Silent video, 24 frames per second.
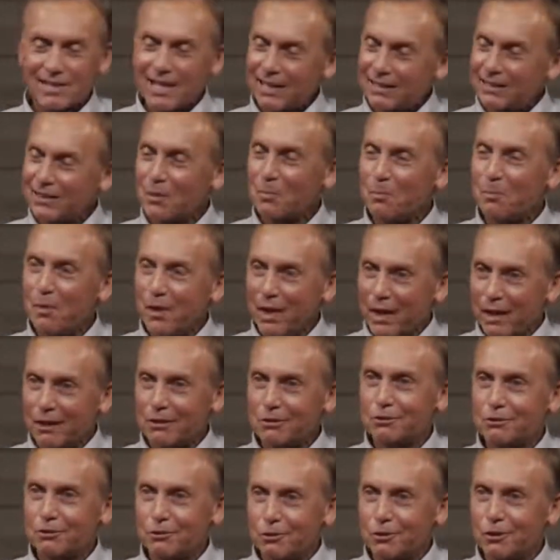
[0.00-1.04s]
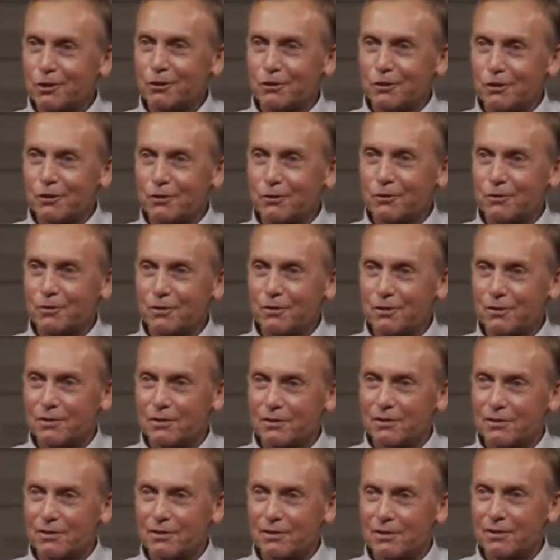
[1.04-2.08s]
Is that the best you can do?
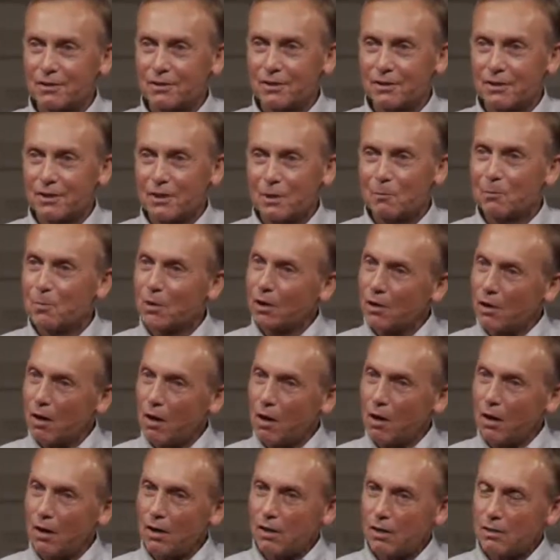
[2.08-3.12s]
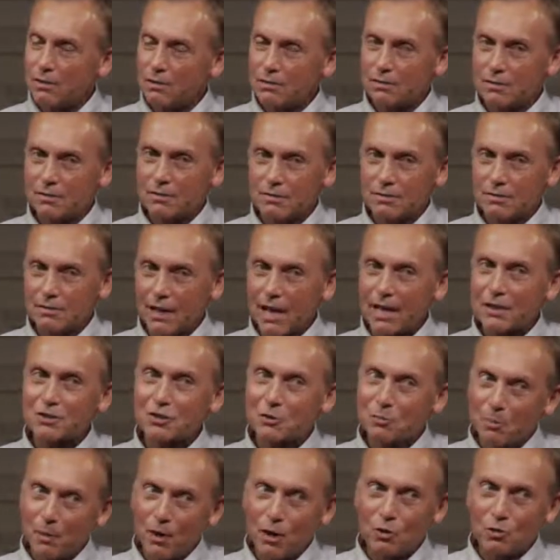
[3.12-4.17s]
Because
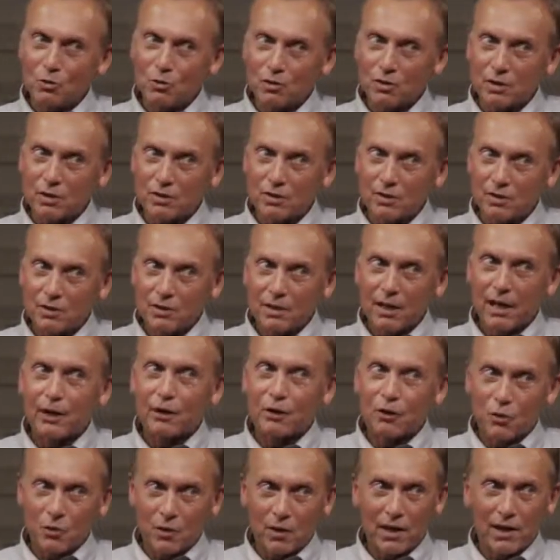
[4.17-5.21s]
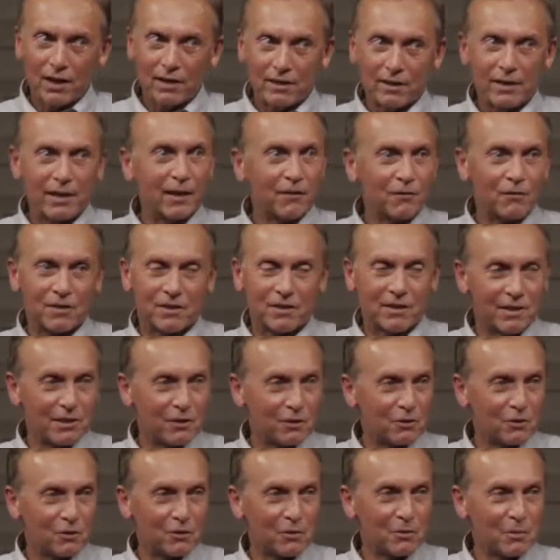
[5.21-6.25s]
I spoke and created
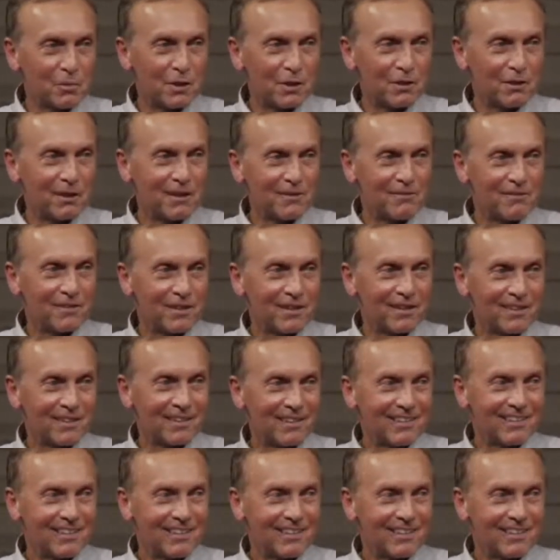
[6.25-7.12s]
everything you're in the middle of.